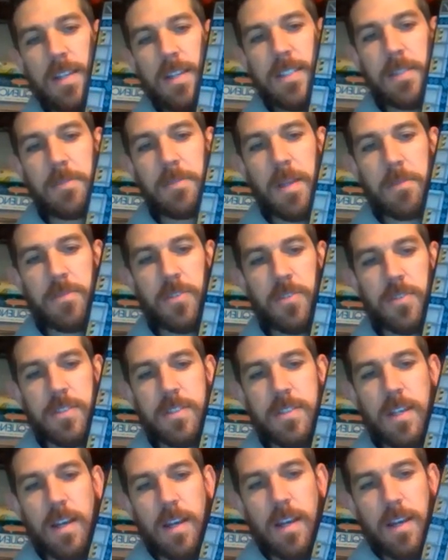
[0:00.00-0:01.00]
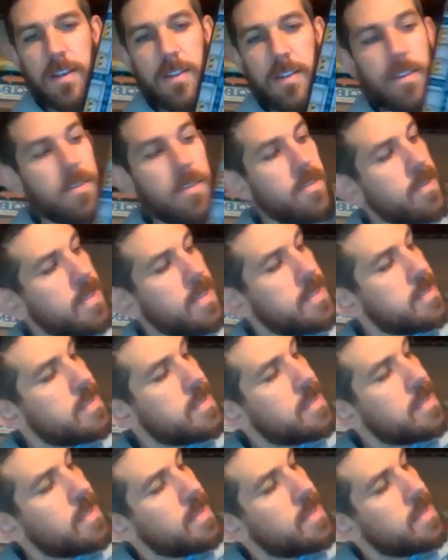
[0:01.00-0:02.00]
Sometimes there's
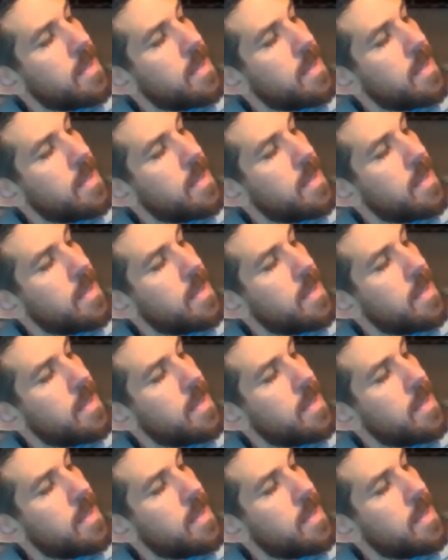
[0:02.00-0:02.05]
these